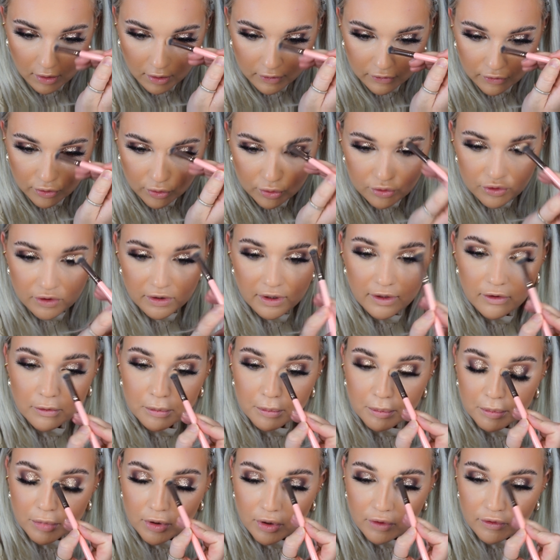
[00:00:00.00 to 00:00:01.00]
I told you this
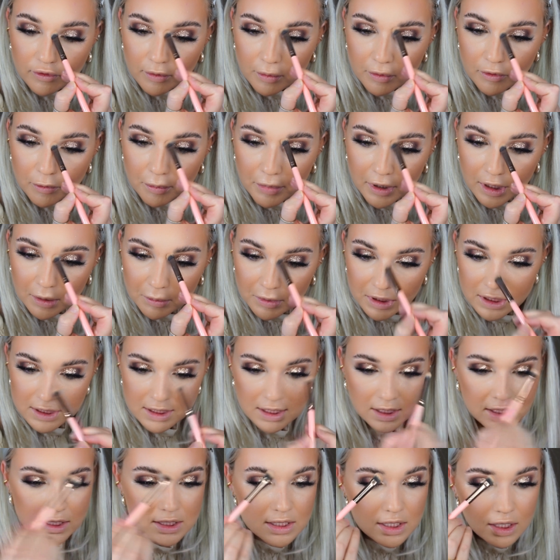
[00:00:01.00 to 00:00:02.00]
bronzer was
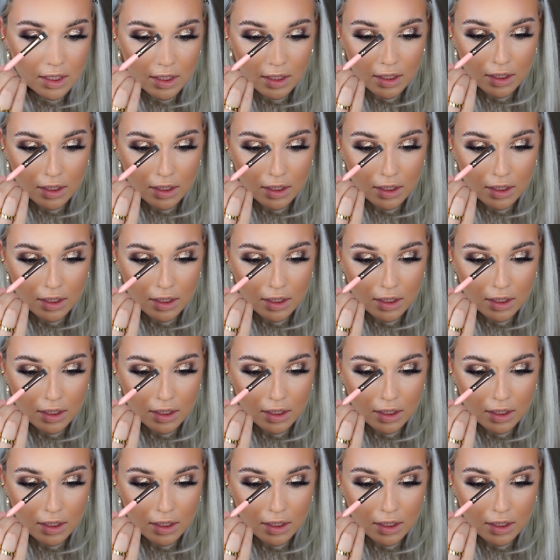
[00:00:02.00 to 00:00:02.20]
pigmented.